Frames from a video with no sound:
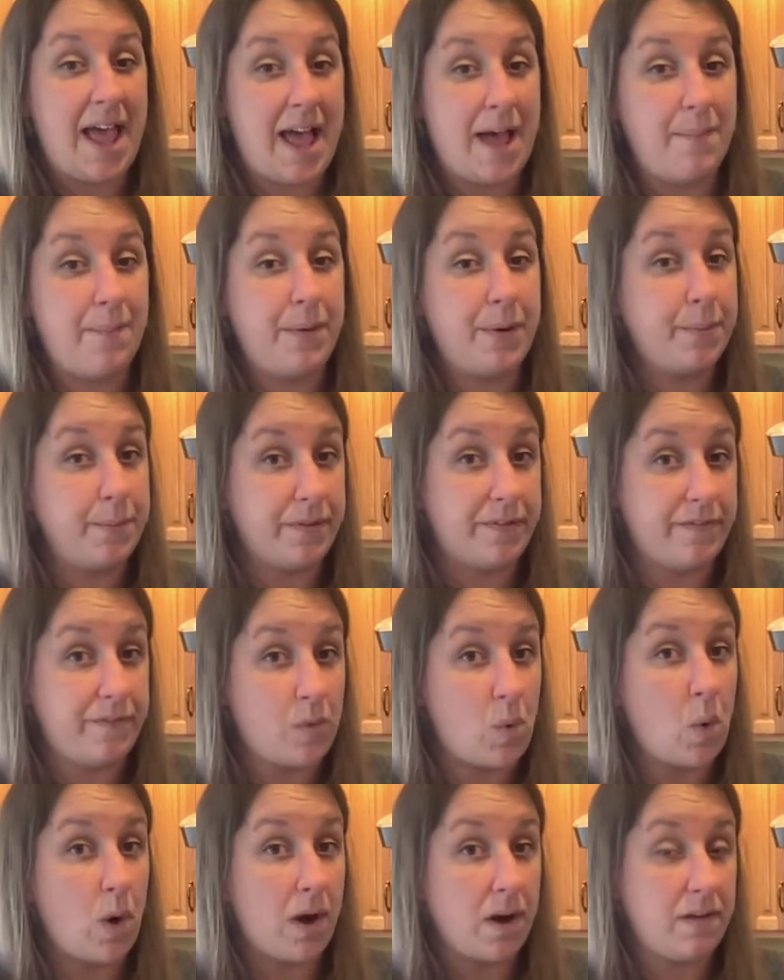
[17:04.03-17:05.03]
happen
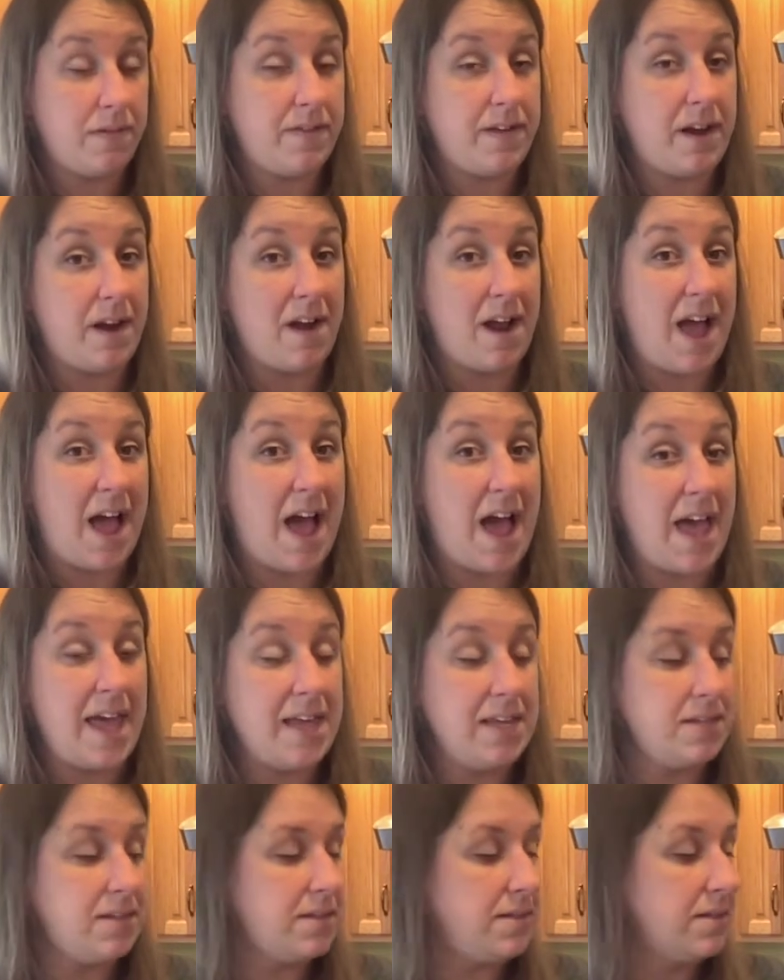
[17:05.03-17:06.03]
before their
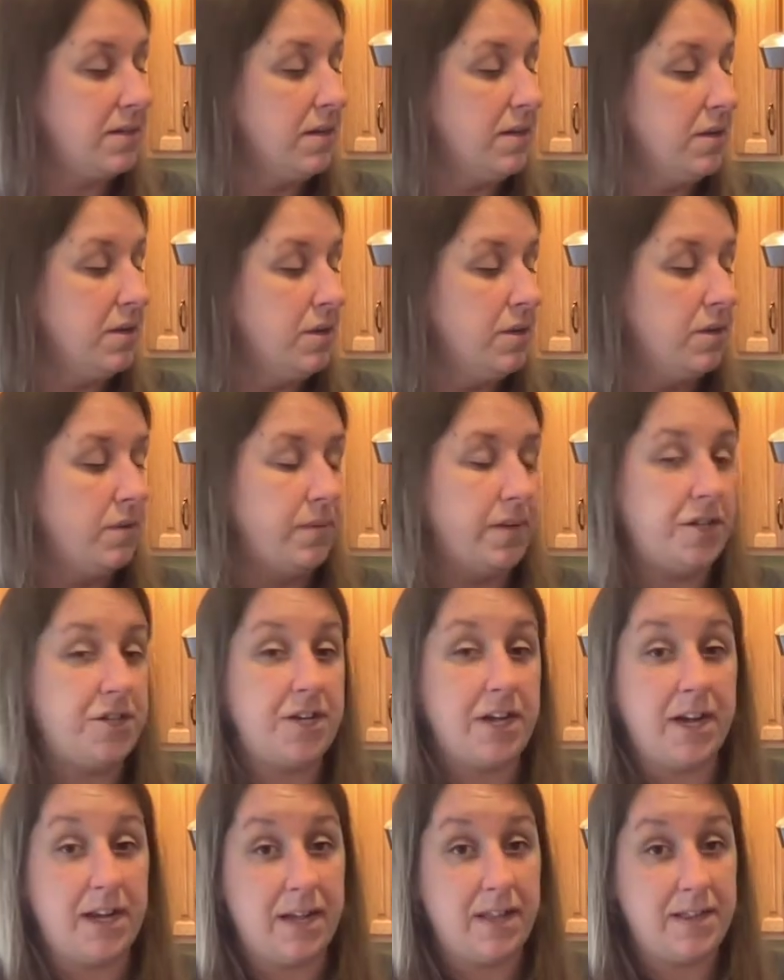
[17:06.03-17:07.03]
eyes. We
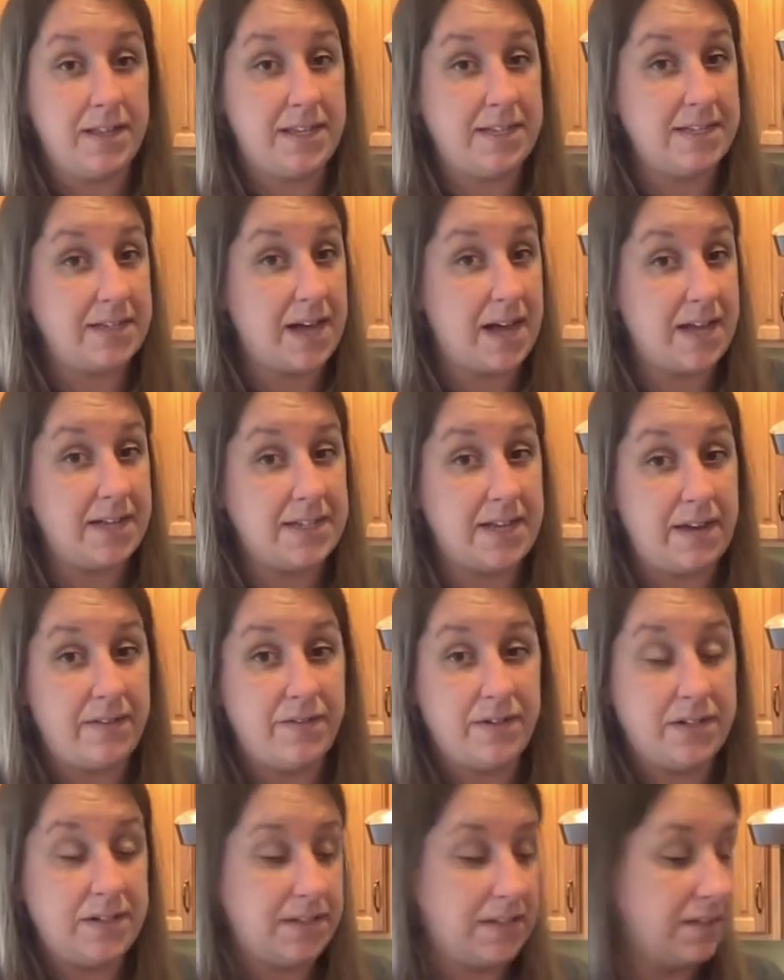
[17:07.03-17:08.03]
check on these guys
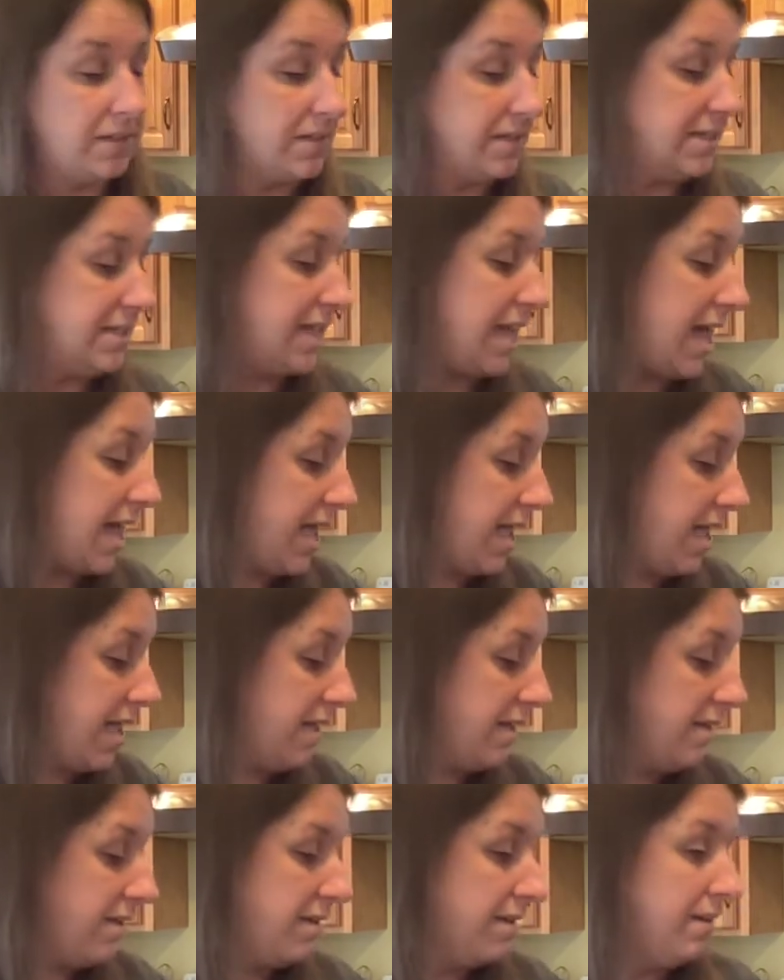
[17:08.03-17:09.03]
every single day.
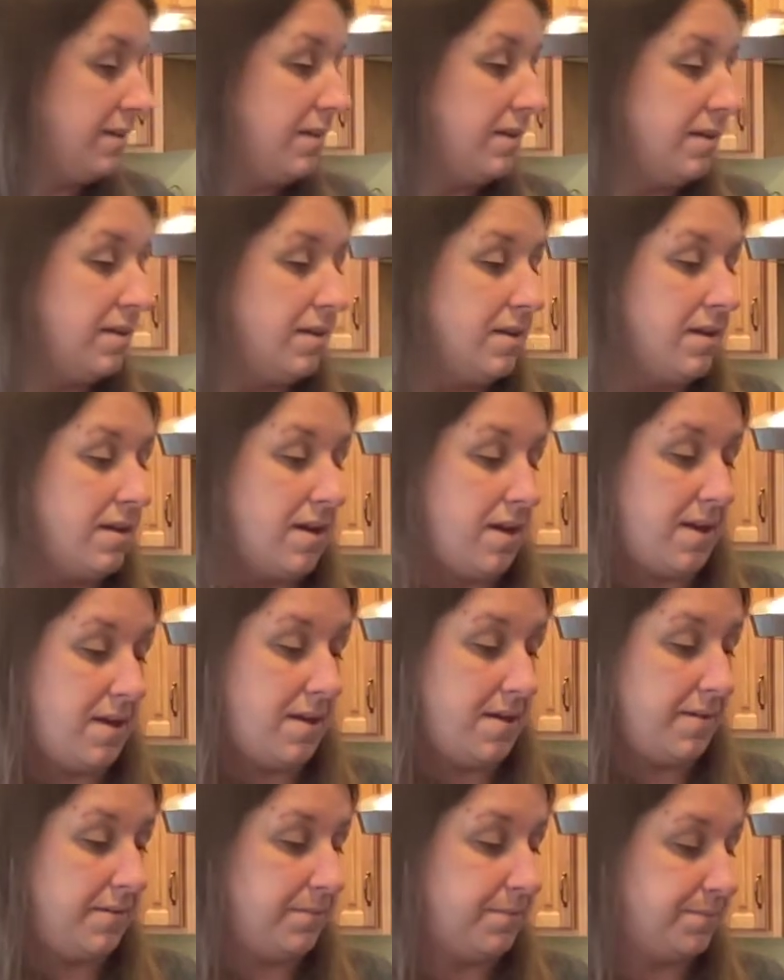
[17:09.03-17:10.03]

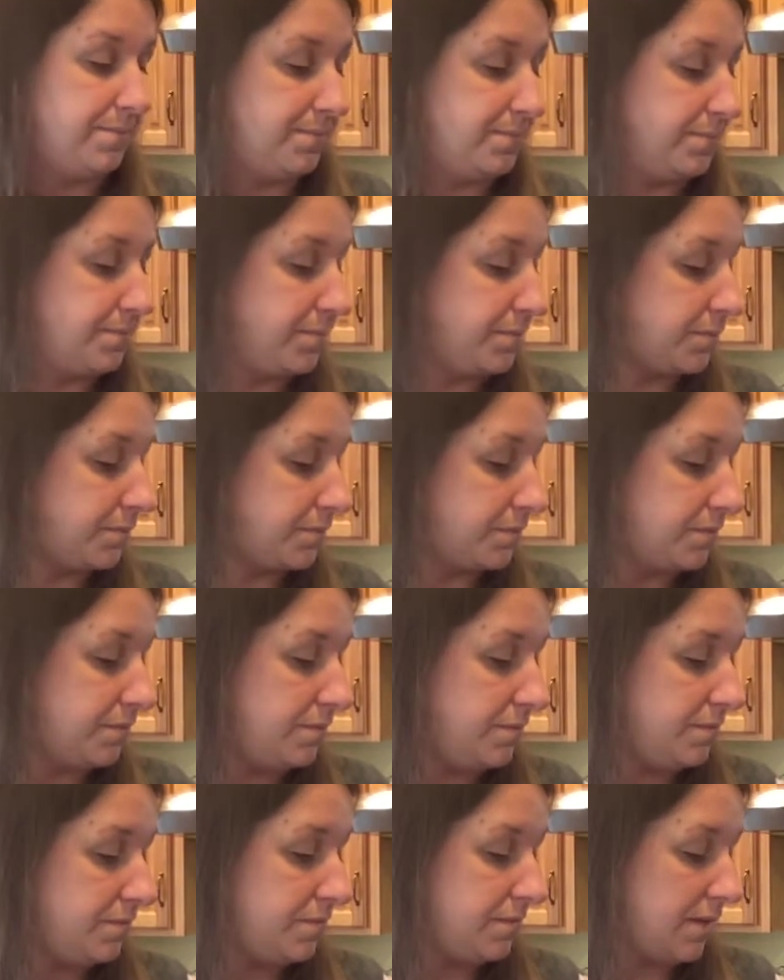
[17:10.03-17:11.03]

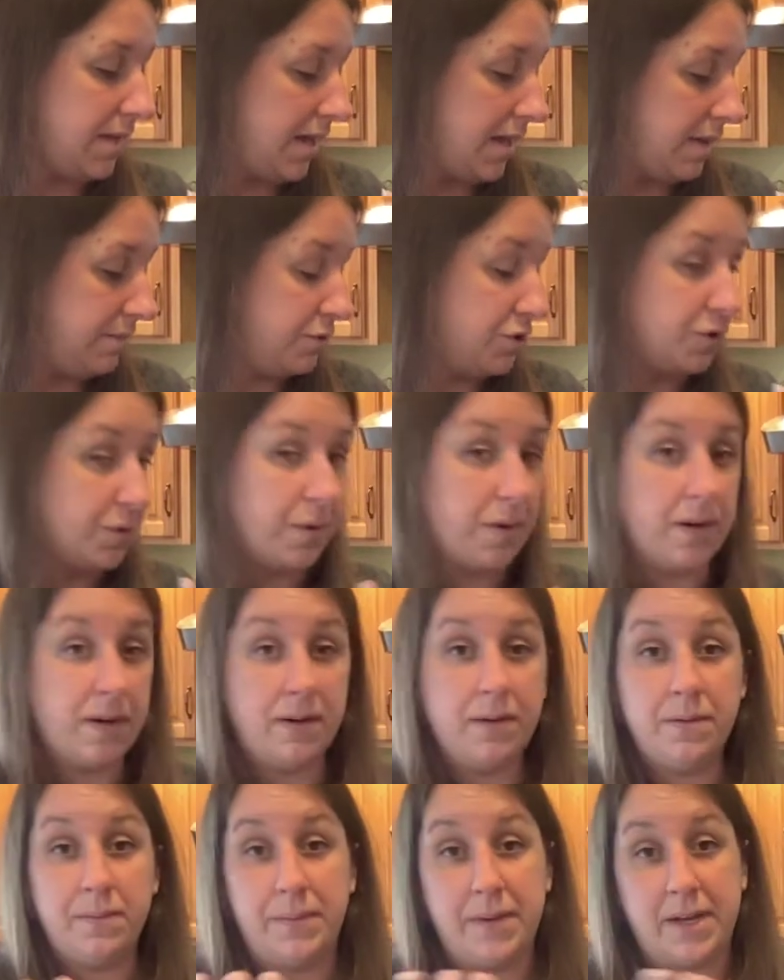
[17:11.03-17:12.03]
I'm sure
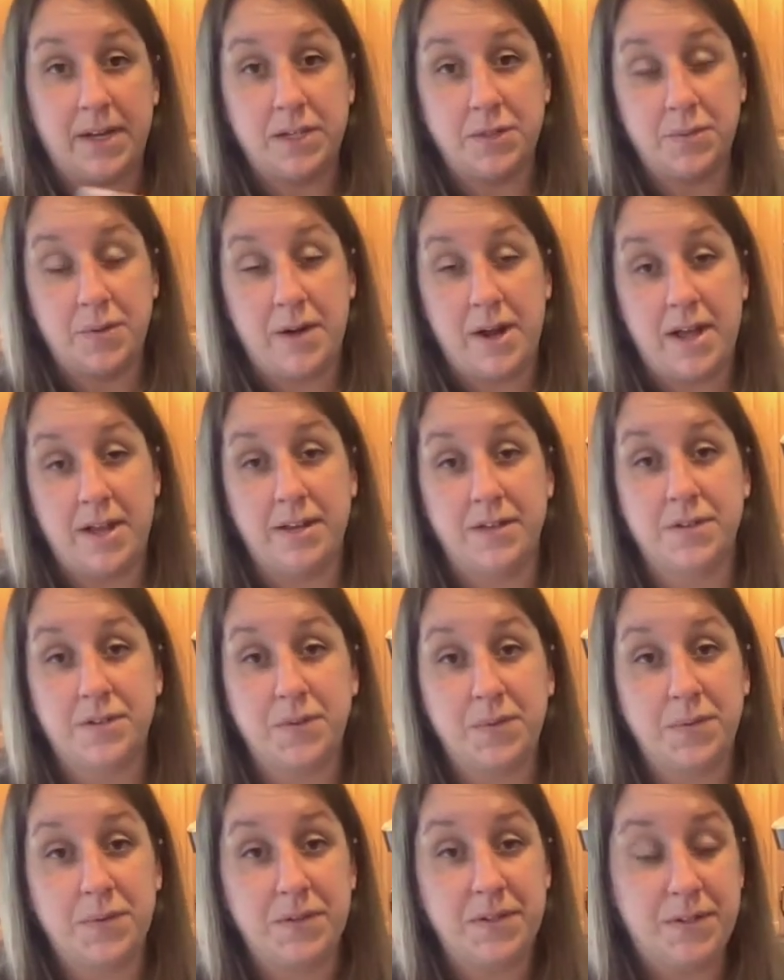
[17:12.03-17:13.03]
because we're not in
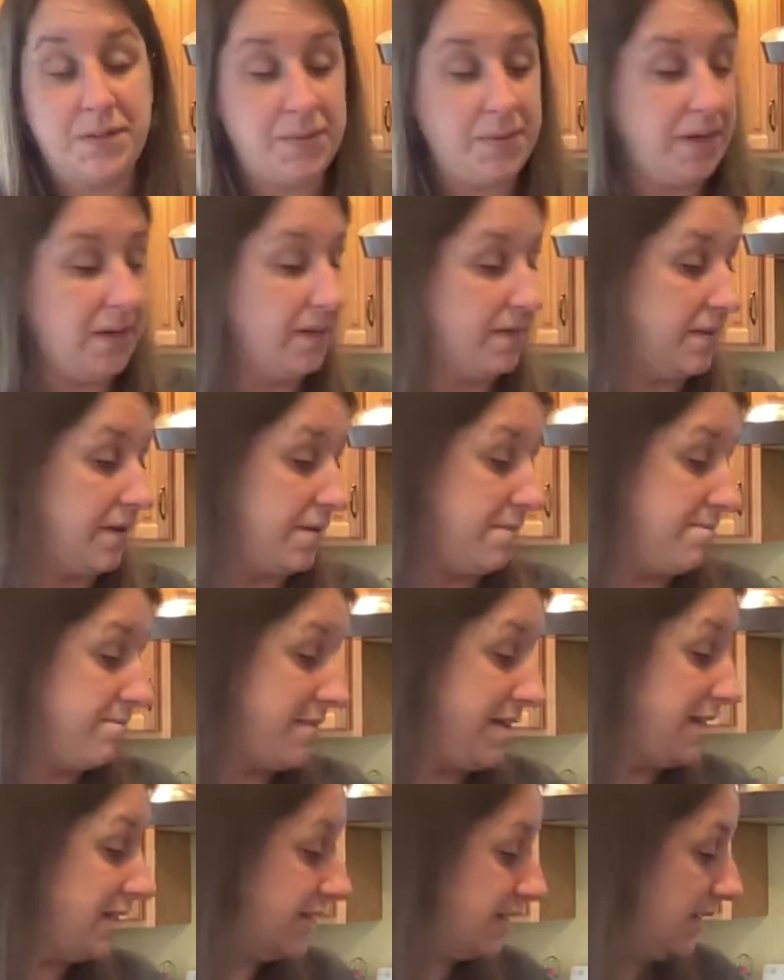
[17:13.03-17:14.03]
school this week, they're
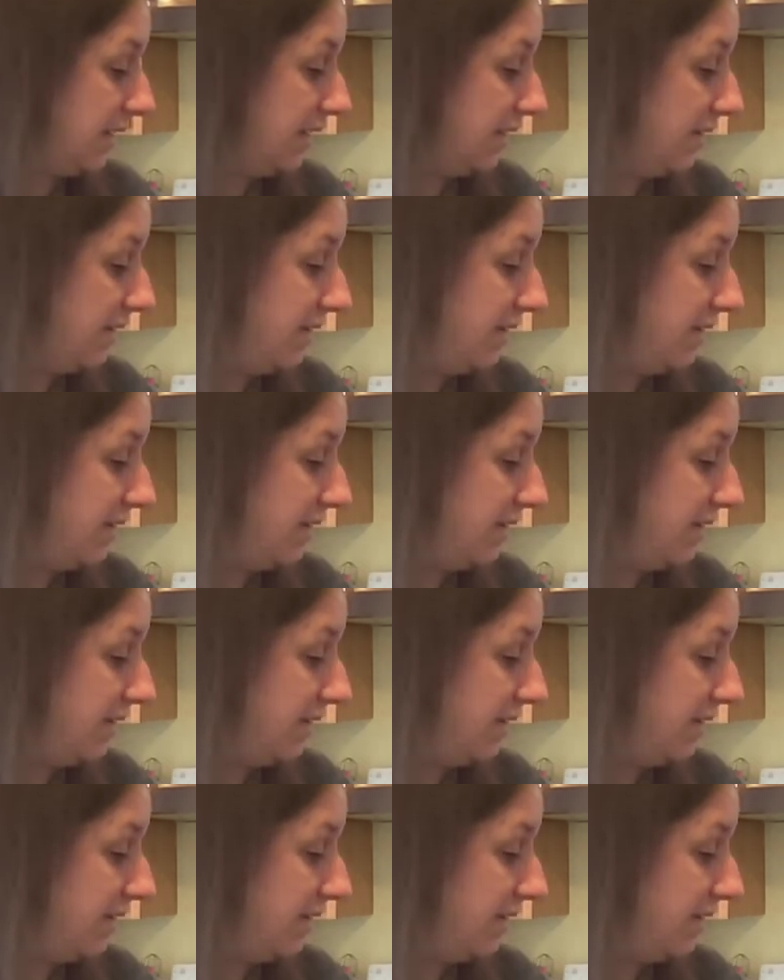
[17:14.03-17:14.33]
missing